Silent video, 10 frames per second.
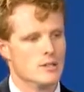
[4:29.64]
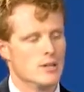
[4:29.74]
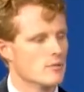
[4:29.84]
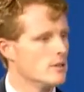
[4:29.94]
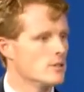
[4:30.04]

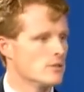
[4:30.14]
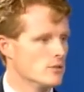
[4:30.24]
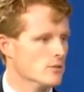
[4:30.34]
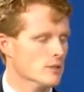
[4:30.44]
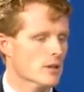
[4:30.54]
generation or
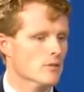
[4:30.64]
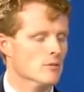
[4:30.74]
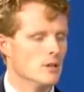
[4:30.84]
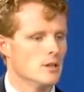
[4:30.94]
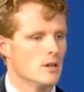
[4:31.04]
two ago,
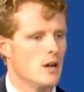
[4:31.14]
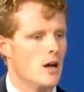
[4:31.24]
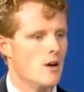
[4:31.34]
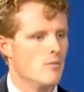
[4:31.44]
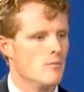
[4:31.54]

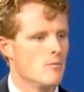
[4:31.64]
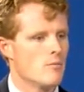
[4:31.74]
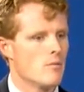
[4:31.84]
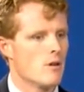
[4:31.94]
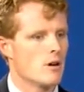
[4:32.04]

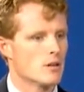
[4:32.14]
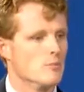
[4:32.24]
our